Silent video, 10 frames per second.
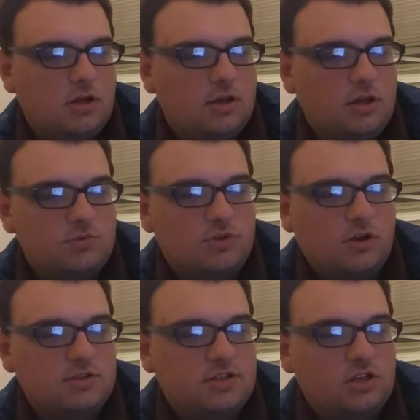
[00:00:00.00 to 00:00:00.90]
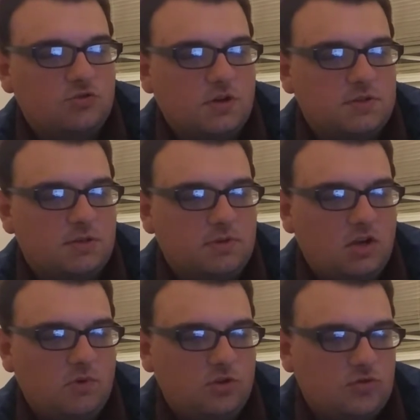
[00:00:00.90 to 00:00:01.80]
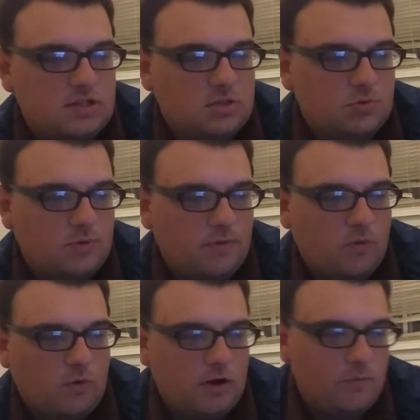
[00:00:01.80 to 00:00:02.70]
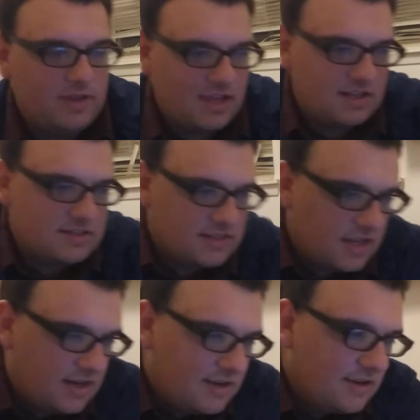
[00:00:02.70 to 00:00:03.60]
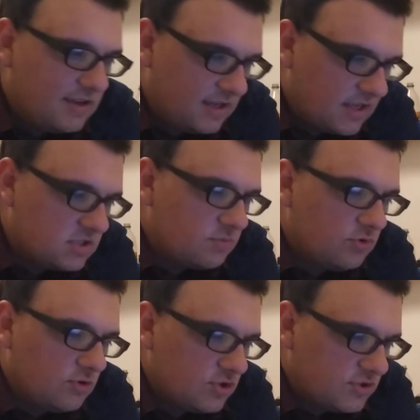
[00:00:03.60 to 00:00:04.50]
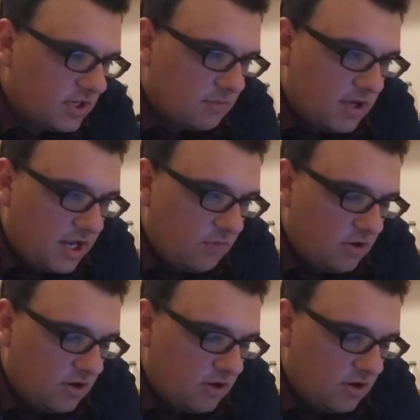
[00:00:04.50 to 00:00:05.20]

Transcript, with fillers: It was called Senior Dress Up Day. We dress up as what we want. We get a skit. It gets approved just like mine. We all got